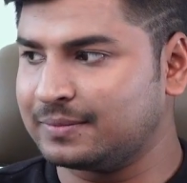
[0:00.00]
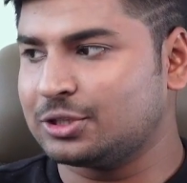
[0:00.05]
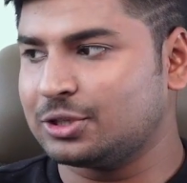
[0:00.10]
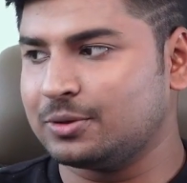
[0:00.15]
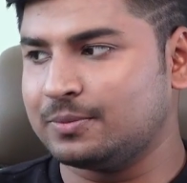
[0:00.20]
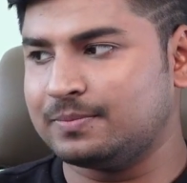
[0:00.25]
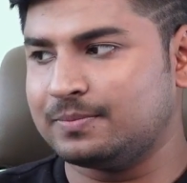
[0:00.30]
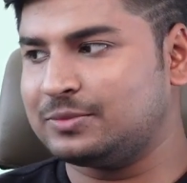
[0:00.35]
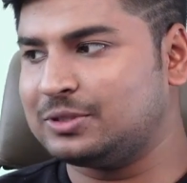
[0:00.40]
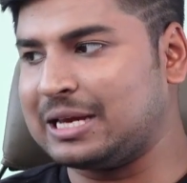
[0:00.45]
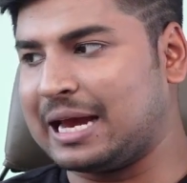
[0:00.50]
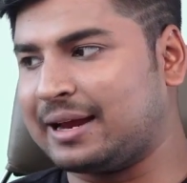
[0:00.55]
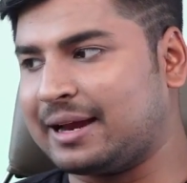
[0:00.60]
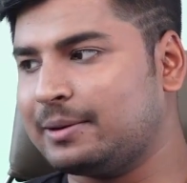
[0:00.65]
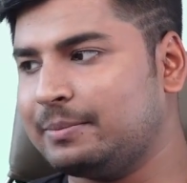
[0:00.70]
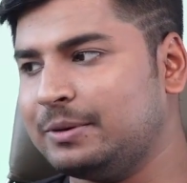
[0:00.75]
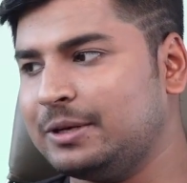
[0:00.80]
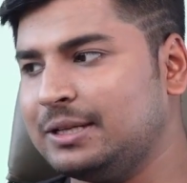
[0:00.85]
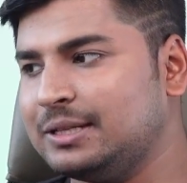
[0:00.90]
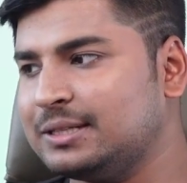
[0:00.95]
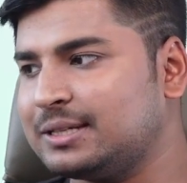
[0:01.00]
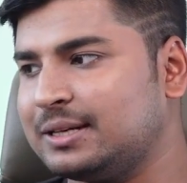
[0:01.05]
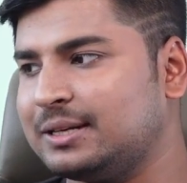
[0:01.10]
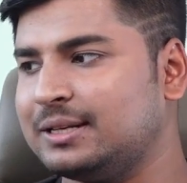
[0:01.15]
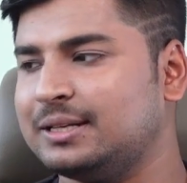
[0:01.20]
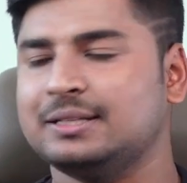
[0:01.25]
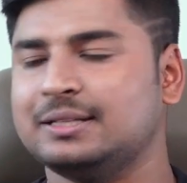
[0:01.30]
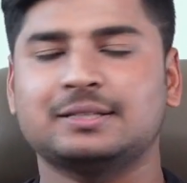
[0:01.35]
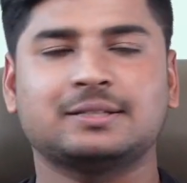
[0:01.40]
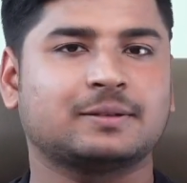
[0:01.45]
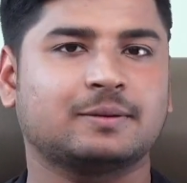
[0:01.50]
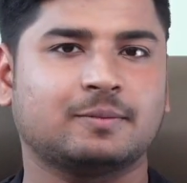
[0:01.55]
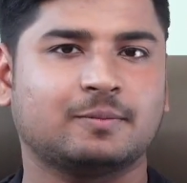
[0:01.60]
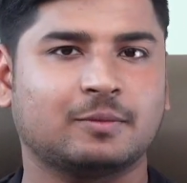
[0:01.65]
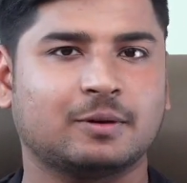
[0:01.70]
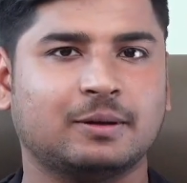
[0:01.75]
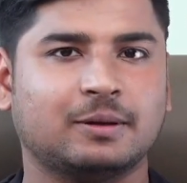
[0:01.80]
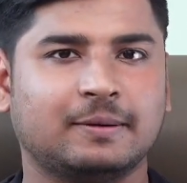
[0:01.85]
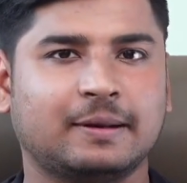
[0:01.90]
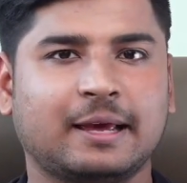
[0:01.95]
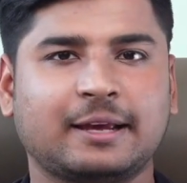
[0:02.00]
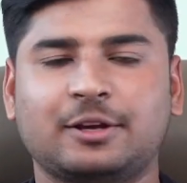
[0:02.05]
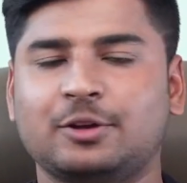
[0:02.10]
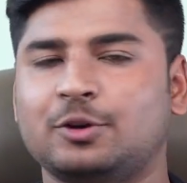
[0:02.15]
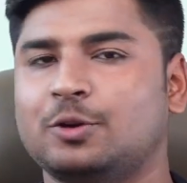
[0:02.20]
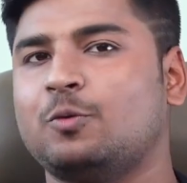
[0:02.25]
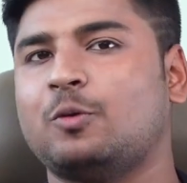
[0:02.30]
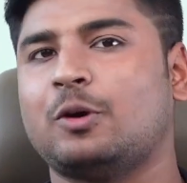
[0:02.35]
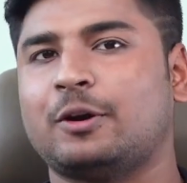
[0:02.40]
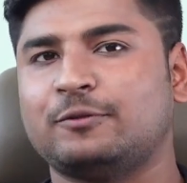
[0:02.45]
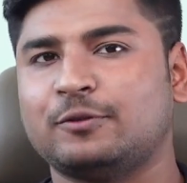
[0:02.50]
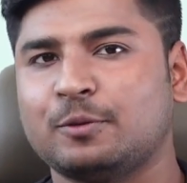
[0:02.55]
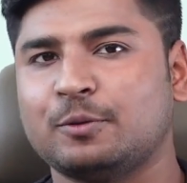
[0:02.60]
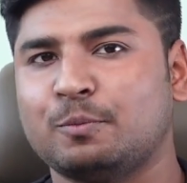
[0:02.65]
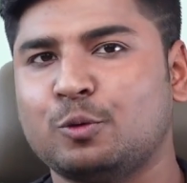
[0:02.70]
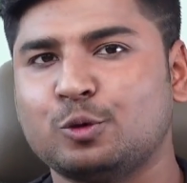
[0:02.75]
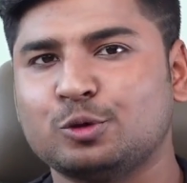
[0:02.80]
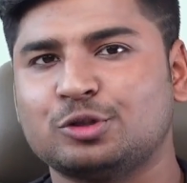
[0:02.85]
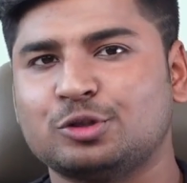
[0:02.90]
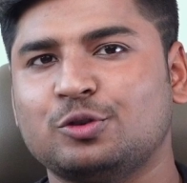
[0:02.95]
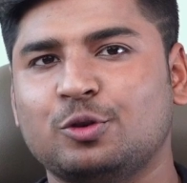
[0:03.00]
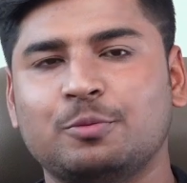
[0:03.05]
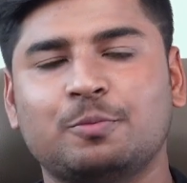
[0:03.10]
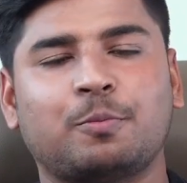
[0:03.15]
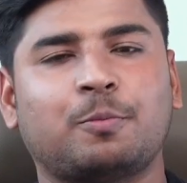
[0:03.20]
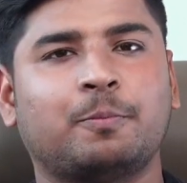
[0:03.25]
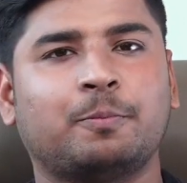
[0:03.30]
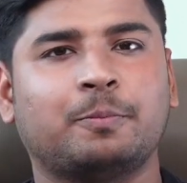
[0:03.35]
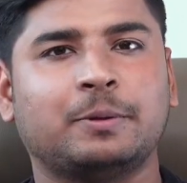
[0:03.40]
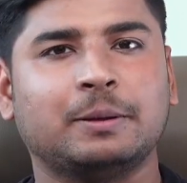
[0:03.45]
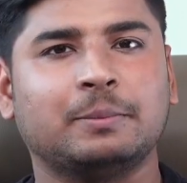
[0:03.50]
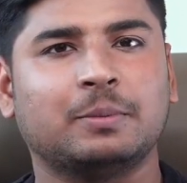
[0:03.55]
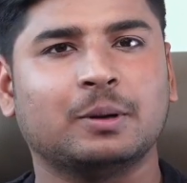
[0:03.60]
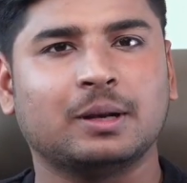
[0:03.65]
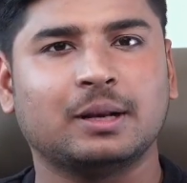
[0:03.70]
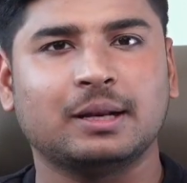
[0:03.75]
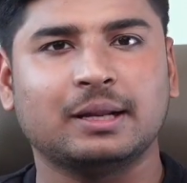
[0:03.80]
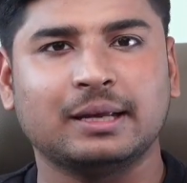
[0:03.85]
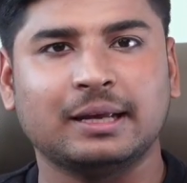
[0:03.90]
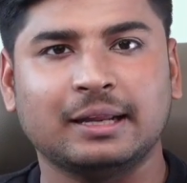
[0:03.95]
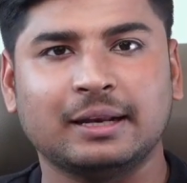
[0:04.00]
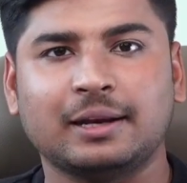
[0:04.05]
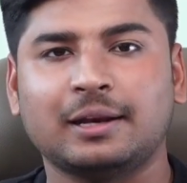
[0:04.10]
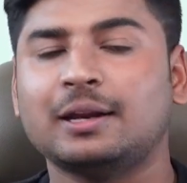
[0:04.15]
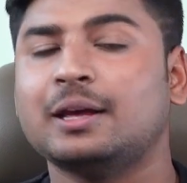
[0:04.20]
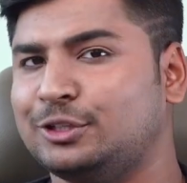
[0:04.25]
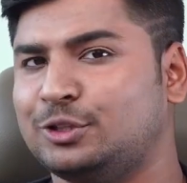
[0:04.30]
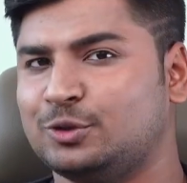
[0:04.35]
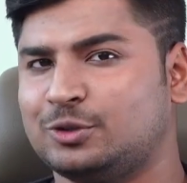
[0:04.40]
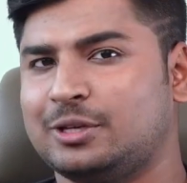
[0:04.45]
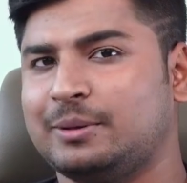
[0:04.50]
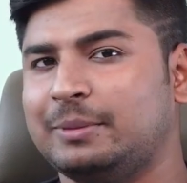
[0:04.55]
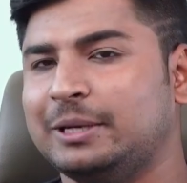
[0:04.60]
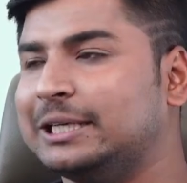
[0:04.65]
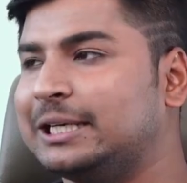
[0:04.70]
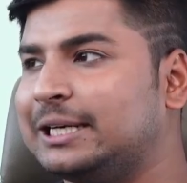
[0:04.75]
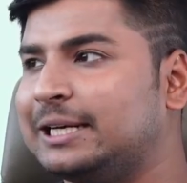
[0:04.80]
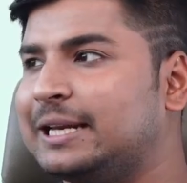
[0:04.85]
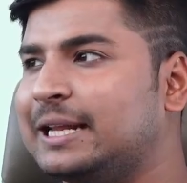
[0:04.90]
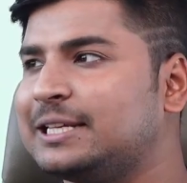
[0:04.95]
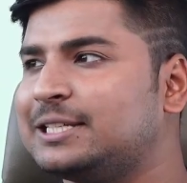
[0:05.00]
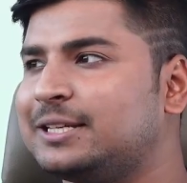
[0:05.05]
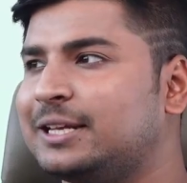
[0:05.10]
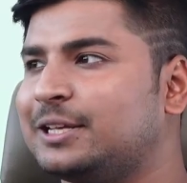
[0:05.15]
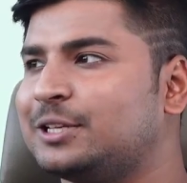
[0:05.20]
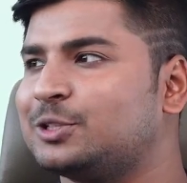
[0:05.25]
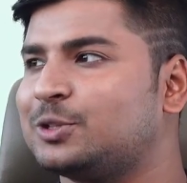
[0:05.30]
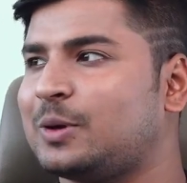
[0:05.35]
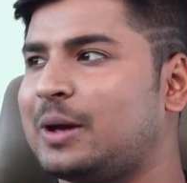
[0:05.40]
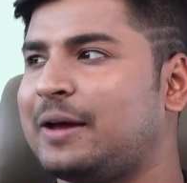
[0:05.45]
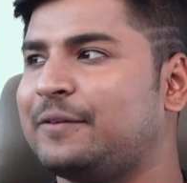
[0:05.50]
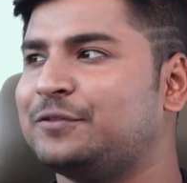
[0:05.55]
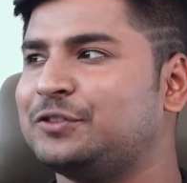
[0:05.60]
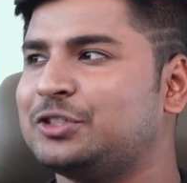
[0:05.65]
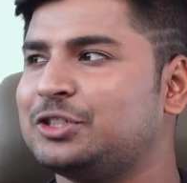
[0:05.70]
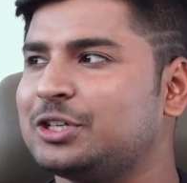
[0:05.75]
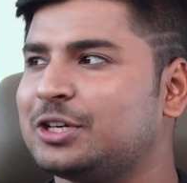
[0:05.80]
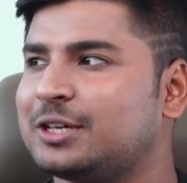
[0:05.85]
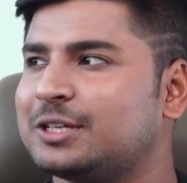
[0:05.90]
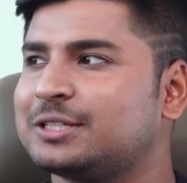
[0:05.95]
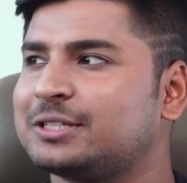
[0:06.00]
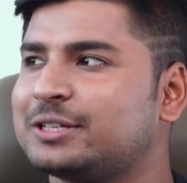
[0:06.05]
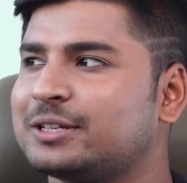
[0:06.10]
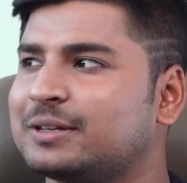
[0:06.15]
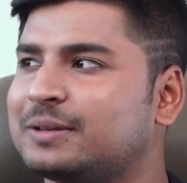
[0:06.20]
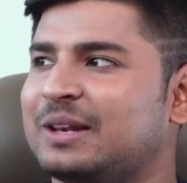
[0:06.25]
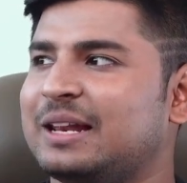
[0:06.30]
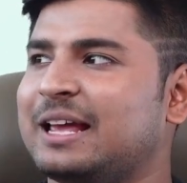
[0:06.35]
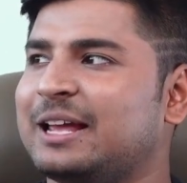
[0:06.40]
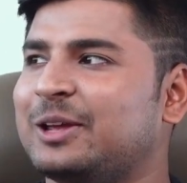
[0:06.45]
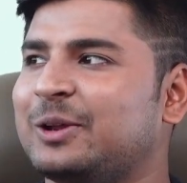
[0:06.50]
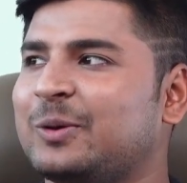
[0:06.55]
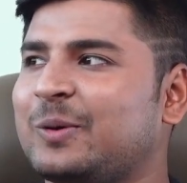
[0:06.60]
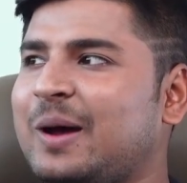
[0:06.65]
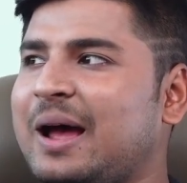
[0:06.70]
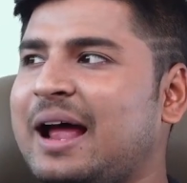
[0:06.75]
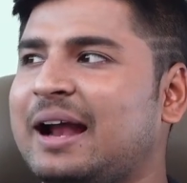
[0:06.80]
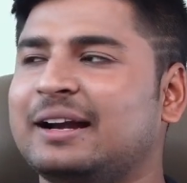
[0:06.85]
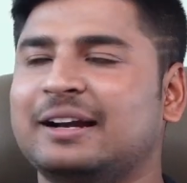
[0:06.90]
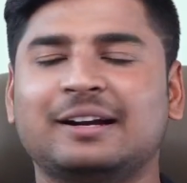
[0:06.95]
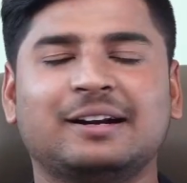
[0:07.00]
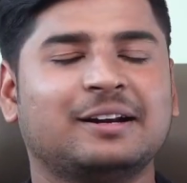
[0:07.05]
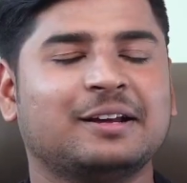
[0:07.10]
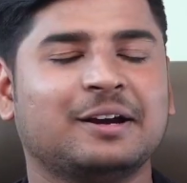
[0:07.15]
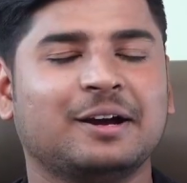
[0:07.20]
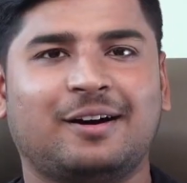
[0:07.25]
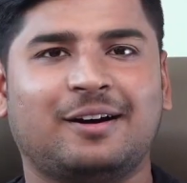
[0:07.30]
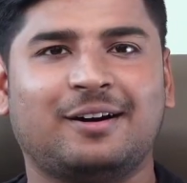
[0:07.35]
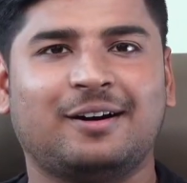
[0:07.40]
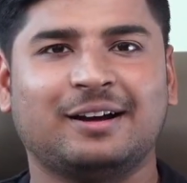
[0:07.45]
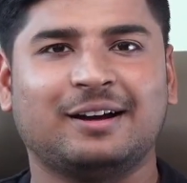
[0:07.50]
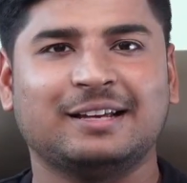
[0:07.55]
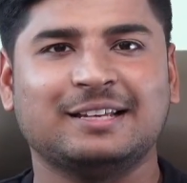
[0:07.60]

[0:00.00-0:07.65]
So Jakob Nielsen is like you know one of the most known people in usability testing so i've just like you know added uh,